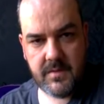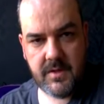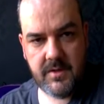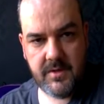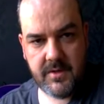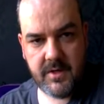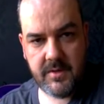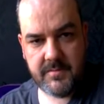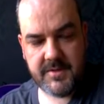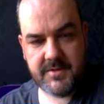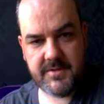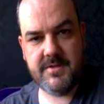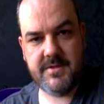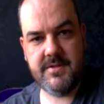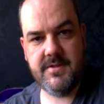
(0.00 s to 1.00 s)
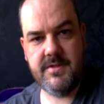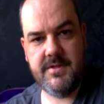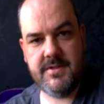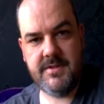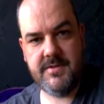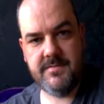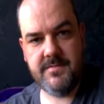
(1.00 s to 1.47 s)
your comments?
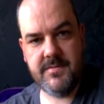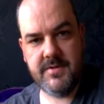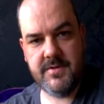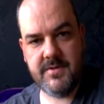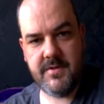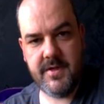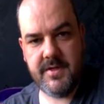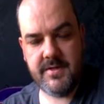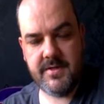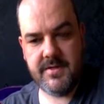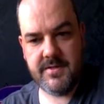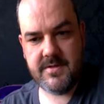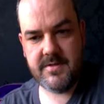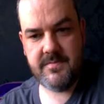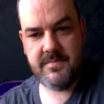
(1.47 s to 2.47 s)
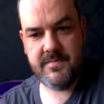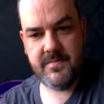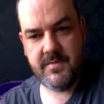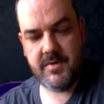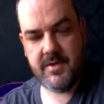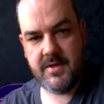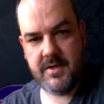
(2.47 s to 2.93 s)
Uh, those are ideas
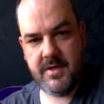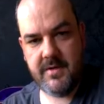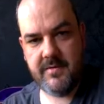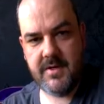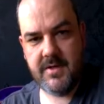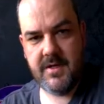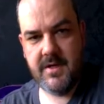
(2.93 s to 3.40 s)
we could have.